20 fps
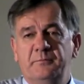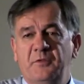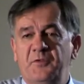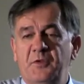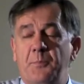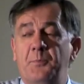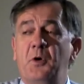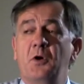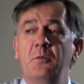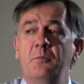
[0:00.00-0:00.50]
If
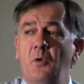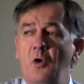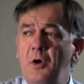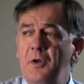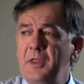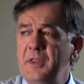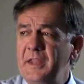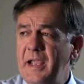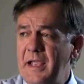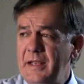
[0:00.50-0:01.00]
you prune
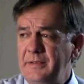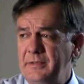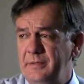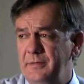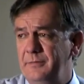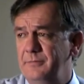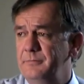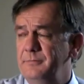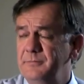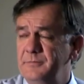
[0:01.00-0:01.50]
more than that,
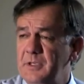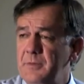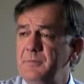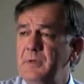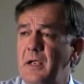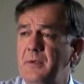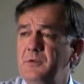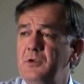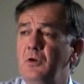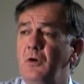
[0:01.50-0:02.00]

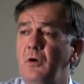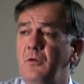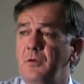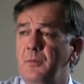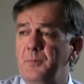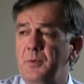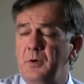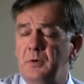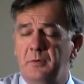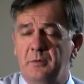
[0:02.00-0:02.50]
sometimes you over
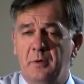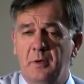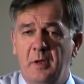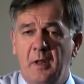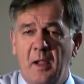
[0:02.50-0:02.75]
prune.